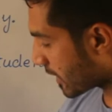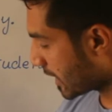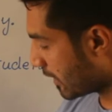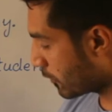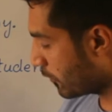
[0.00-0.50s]
a
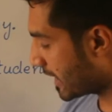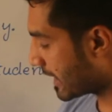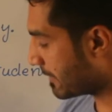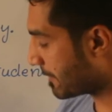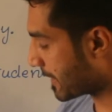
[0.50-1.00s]
noun, we
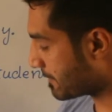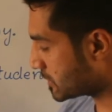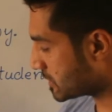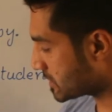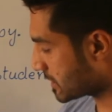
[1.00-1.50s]
have a
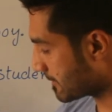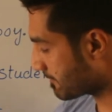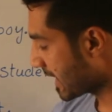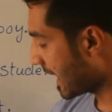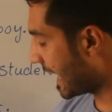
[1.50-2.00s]

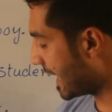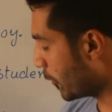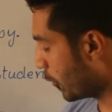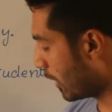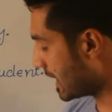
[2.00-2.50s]
preposition,
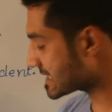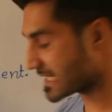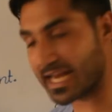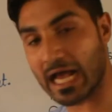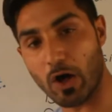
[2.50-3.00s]
I was
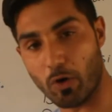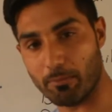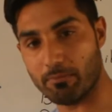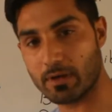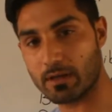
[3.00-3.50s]
at
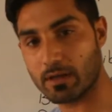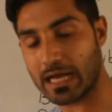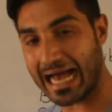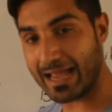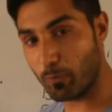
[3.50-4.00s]
home.
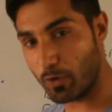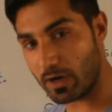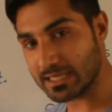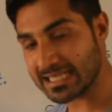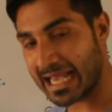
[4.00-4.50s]
I
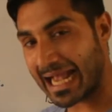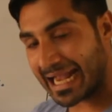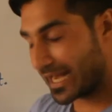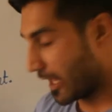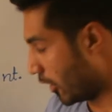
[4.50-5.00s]
was
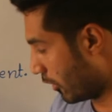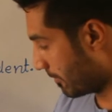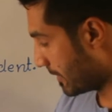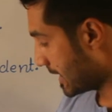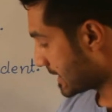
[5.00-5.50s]
at
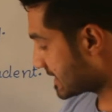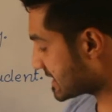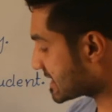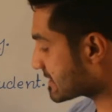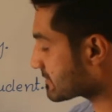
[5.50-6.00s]
home.
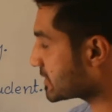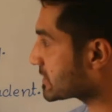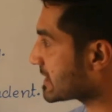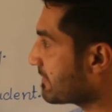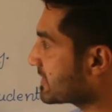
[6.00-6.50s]
This is
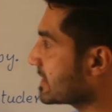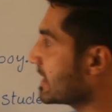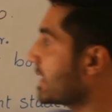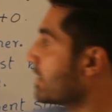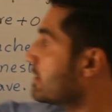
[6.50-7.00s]
just something
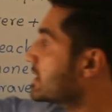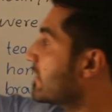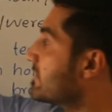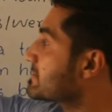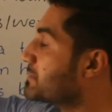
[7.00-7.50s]
that,
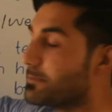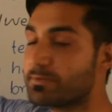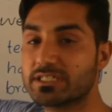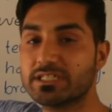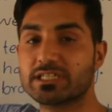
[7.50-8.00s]
there was my
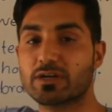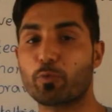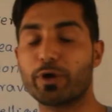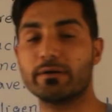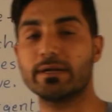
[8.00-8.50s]
position.
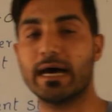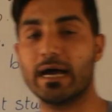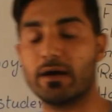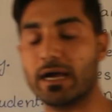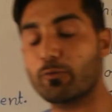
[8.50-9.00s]
Where
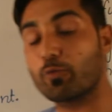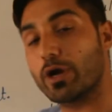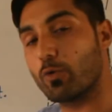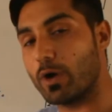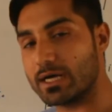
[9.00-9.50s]

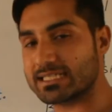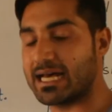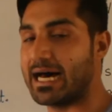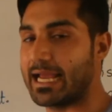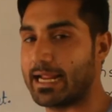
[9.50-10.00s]
was
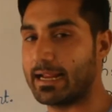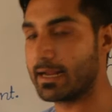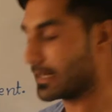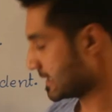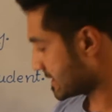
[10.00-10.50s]
I?
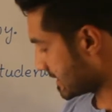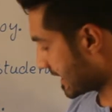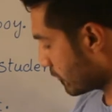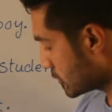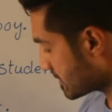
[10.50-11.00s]
So
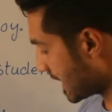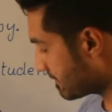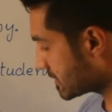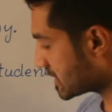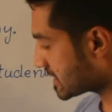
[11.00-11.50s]
that was my
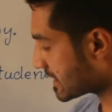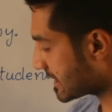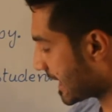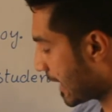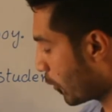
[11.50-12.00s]
position,
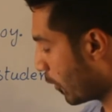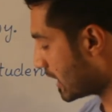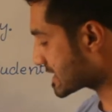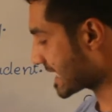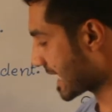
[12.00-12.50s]
that I
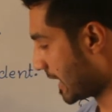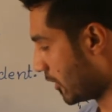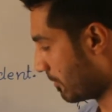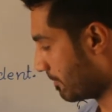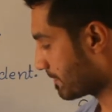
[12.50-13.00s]
was at
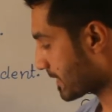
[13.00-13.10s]
home.